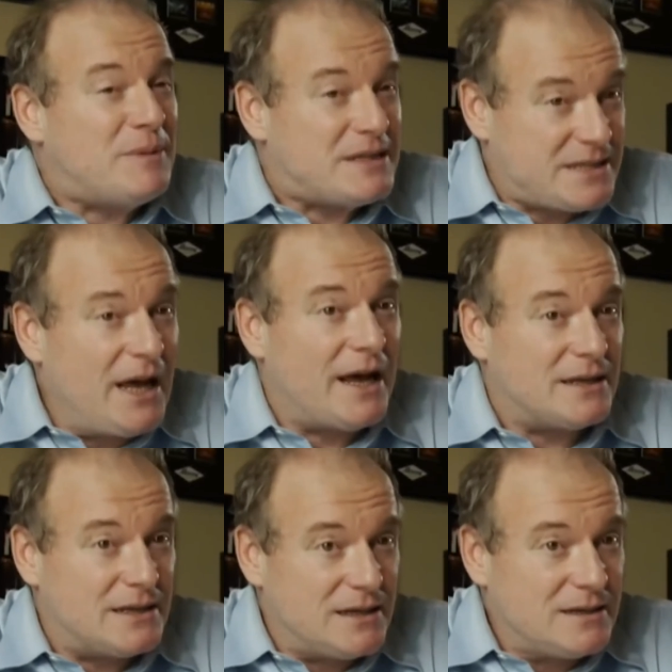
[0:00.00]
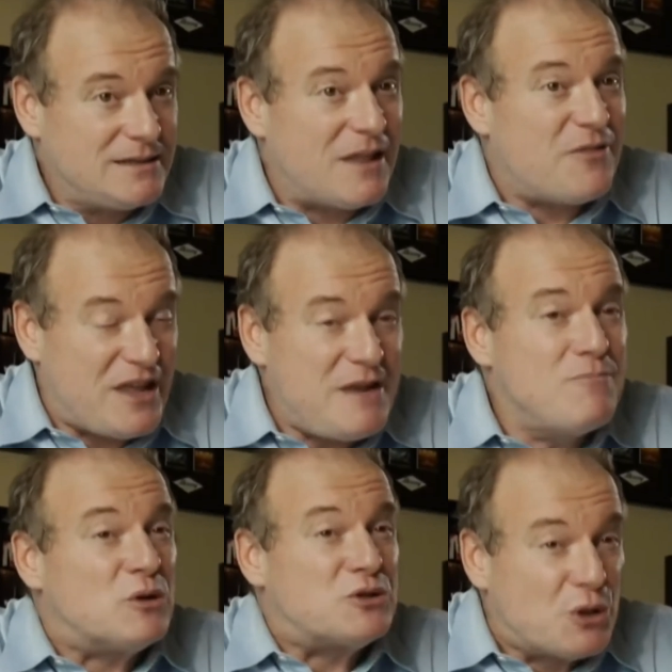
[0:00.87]
to be signed to the
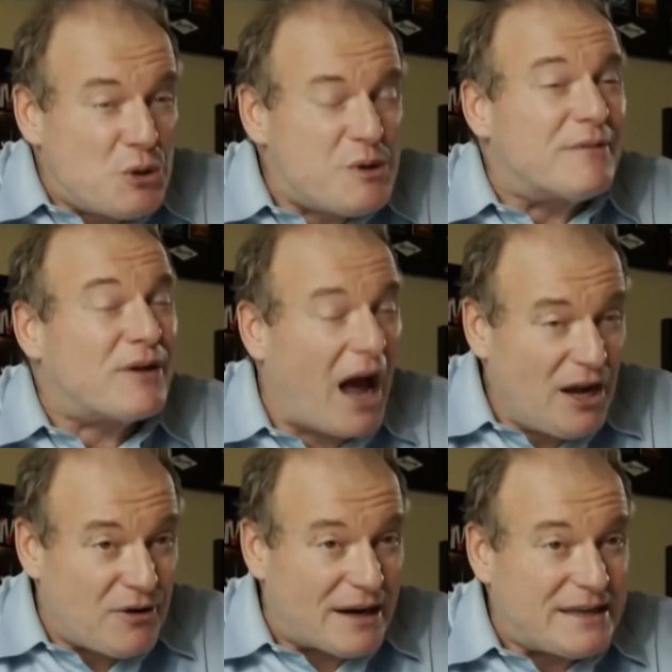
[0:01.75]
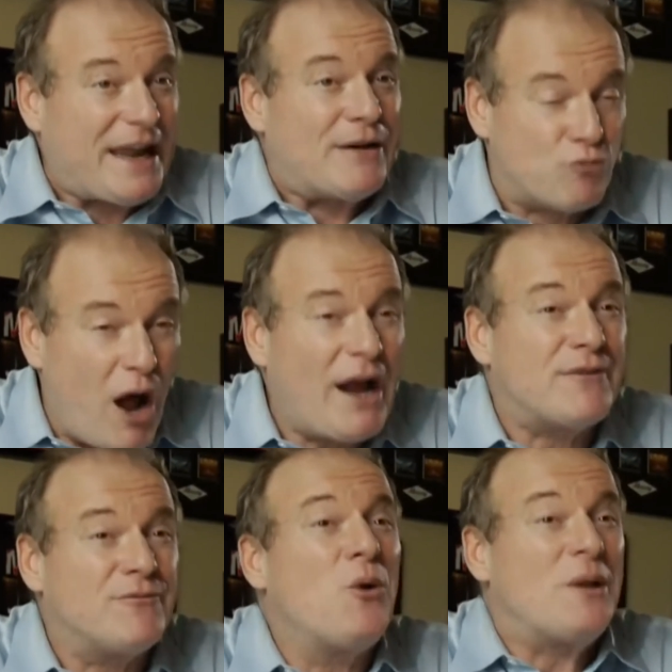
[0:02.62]
most lucrative contract in rock
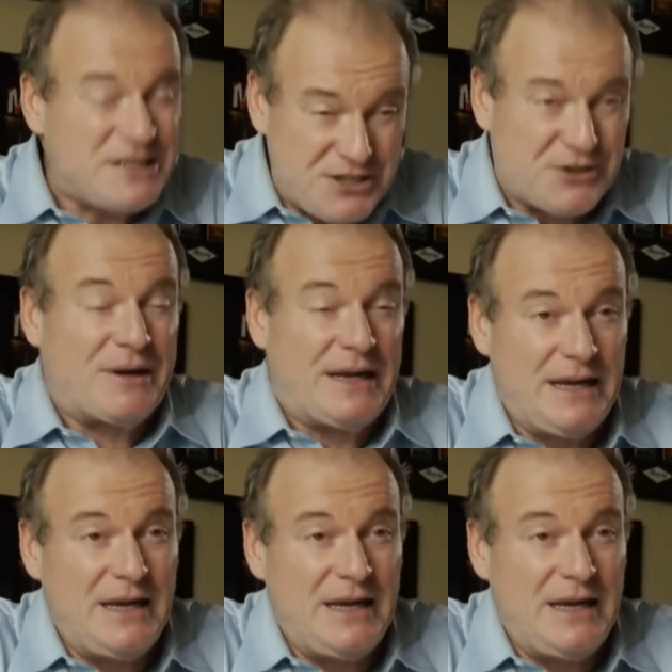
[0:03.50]
and roll history.